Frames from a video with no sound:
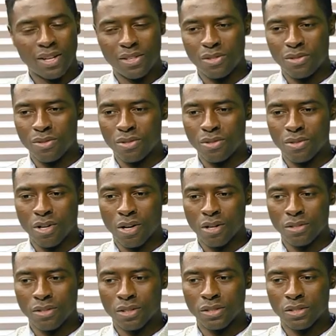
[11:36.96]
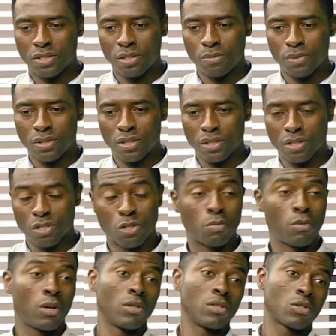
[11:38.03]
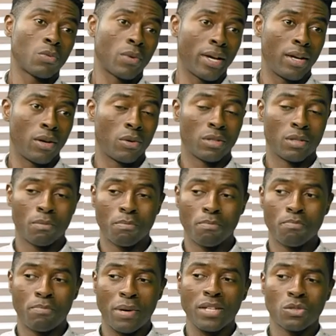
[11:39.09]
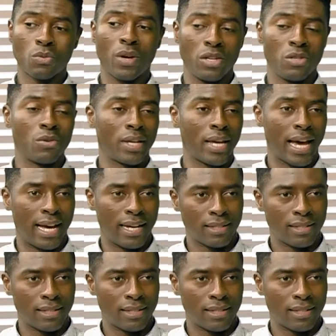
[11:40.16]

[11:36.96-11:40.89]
you contribute in the smallest way or the best way you can,